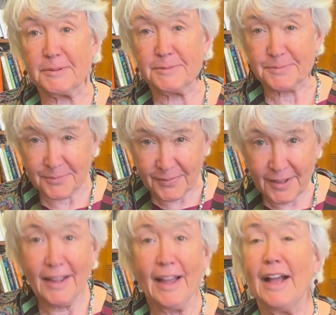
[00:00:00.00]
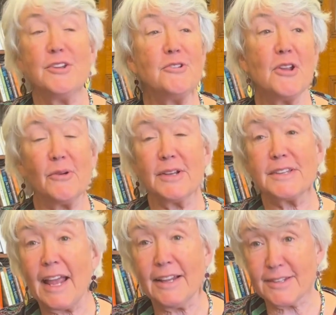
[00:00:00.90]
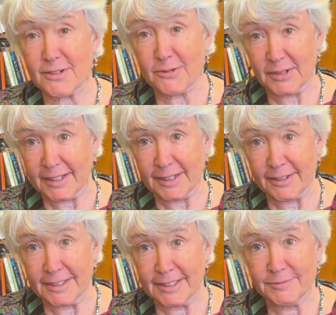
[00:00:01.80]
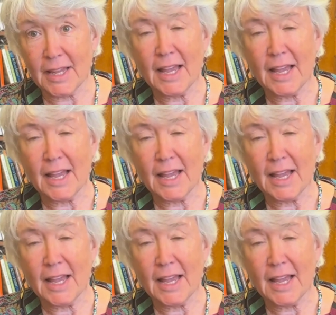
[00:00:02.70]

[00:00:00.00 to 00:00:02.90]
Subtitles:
And it tastes really good.